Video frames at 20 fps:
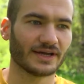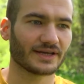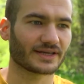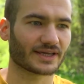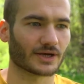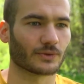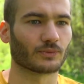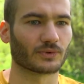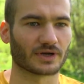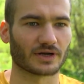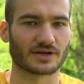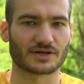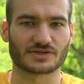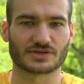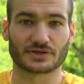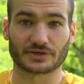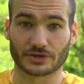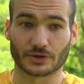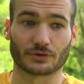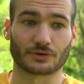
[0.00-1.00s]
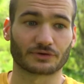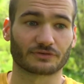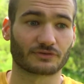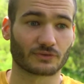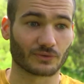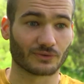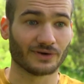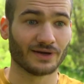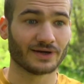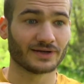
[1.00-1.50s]
get what it is you're going
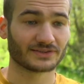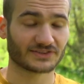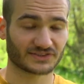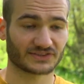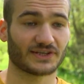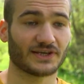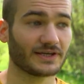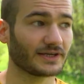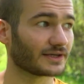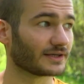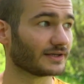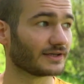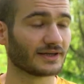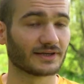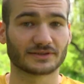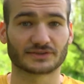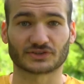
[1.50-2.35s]
for, just take it.